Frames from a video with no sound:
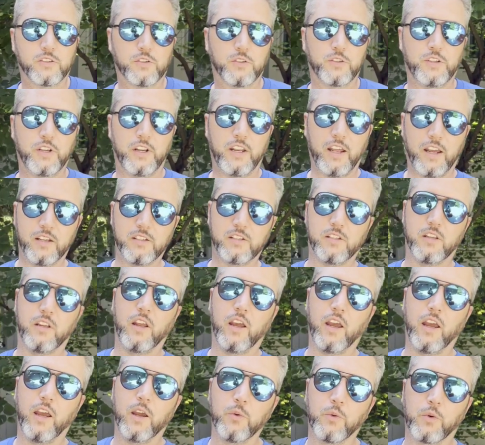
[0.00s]
so today's the
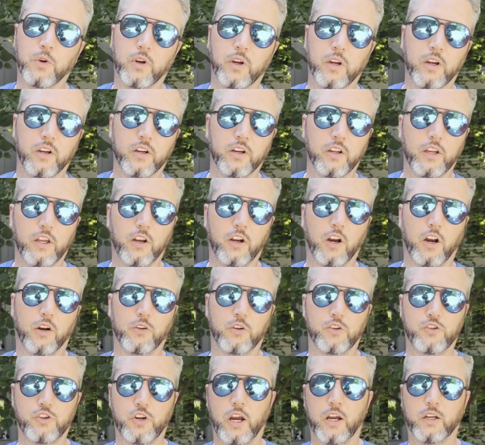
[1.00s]
day. We're here to get our
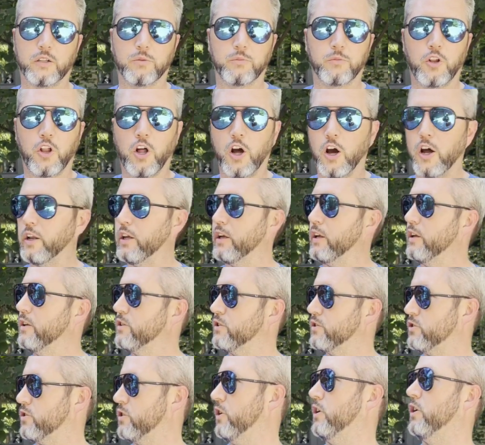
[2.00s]
retractable awning
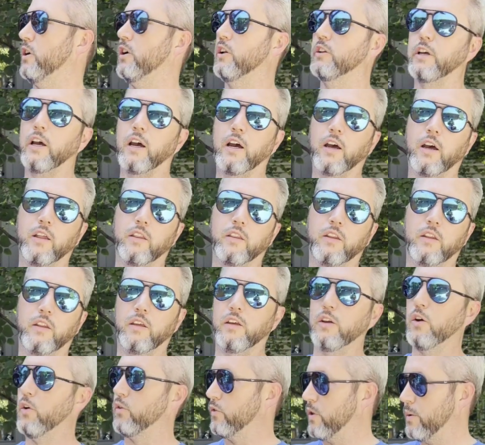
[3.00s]
installed on the
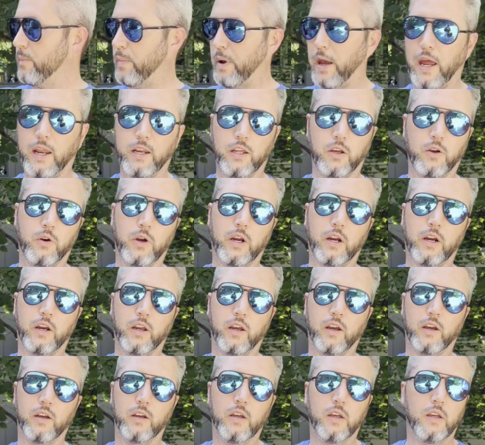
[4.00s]
over the patio
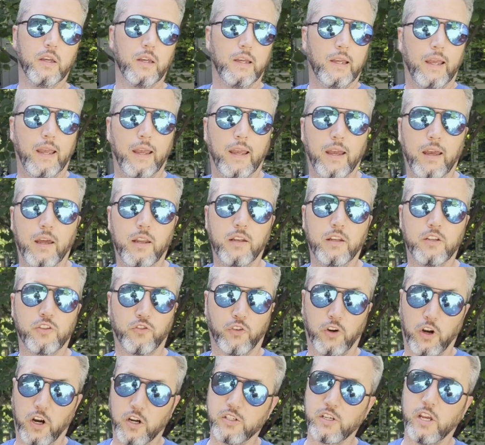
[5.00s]
area. And as
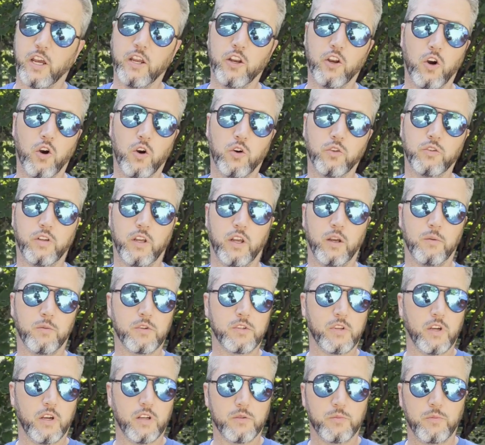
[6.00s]
far as I know, Tamara's
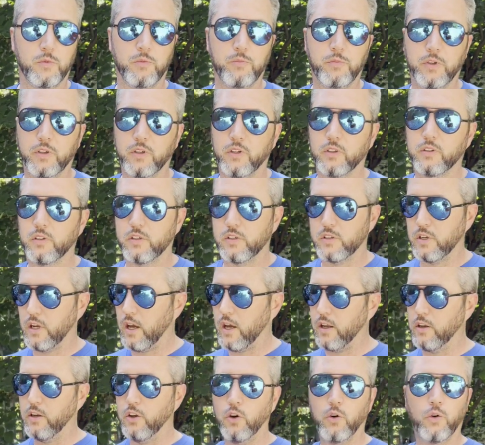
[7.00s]
husband Bill does not
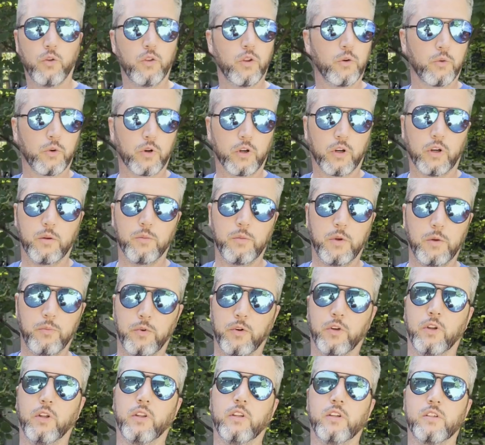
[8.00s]
know that we're going to be
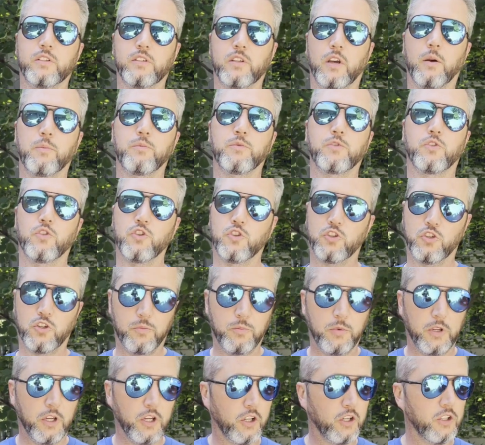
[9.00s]
putting this up, so it should be a